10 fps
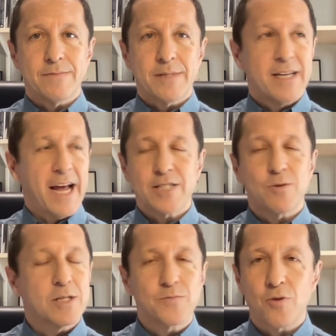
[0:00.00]
He hates
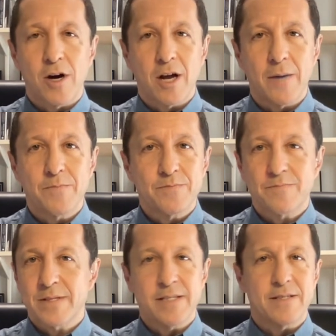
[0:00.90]
when it's brought up.
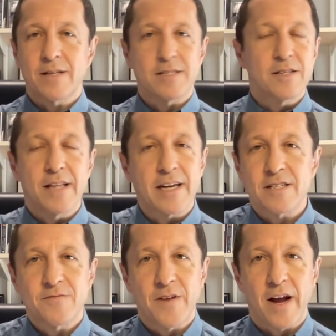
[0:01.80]
He doesn't think
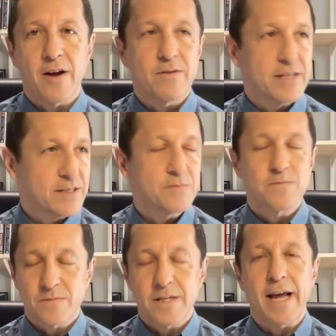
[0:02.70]
it's fair. He's
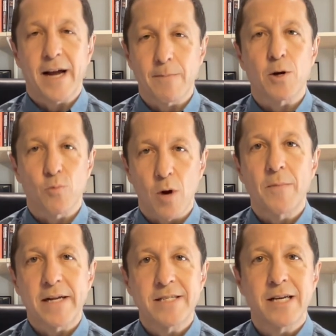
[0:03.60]
saying, I'm going to run
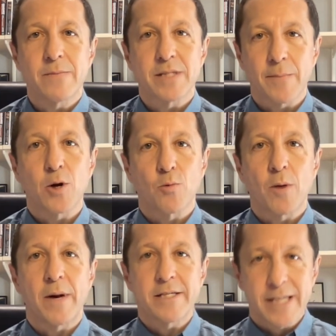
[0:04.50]
my team as I'm going to run
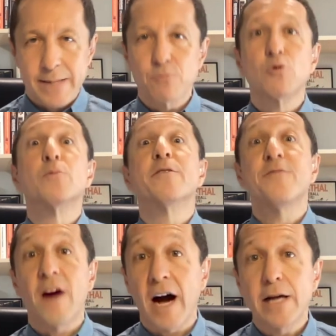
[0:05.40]
my team. We'll be
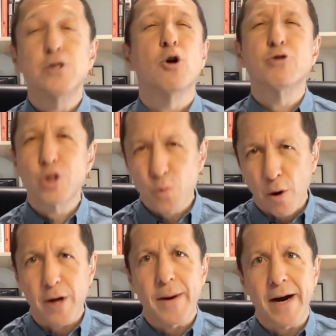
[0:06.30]
fine. Don't you
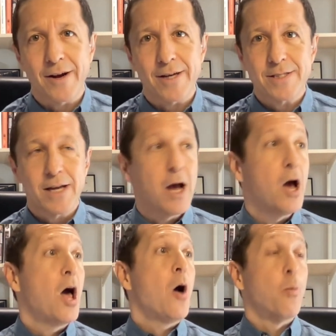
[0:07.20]
worry about us.
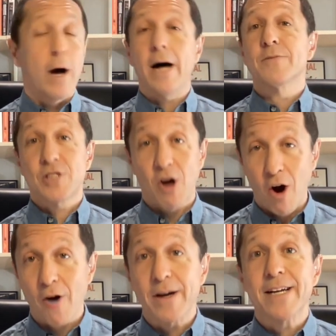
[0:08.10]
Well, I'm
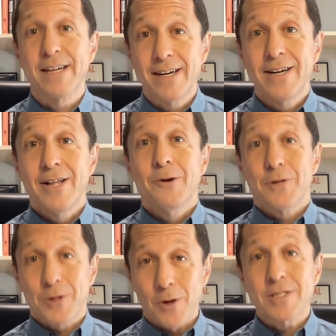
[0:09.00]
sorry.
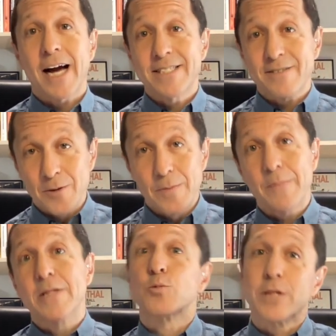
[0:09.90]
With those kinds of
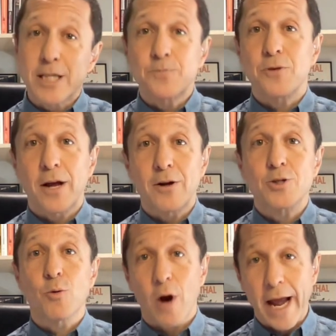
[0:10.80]
commitments, with these players
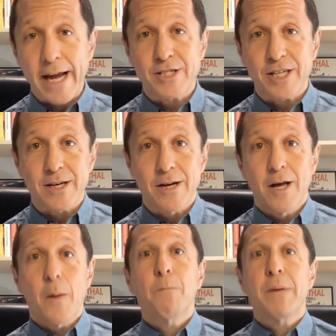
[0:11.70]
who are aging,
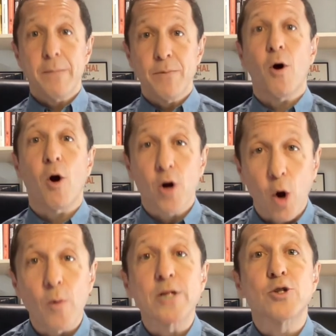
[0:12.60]
people are
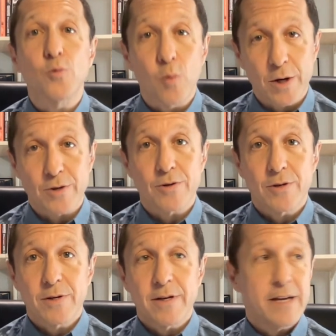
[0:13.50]
going to wonder,
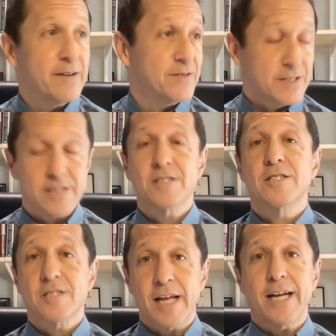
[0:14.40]
if this
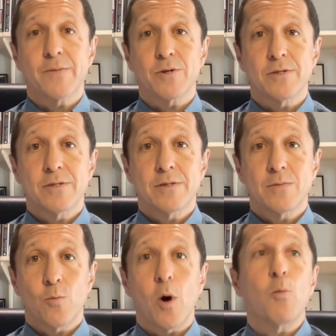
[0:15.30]
sustainable?
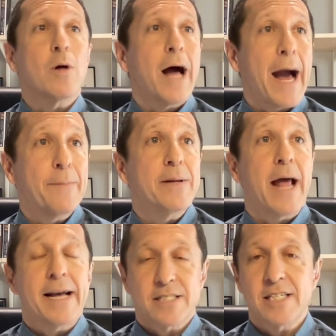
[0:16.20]
What will happen
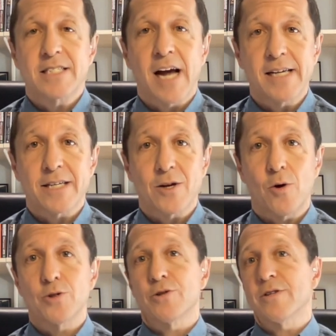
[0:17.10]
as these guys get older?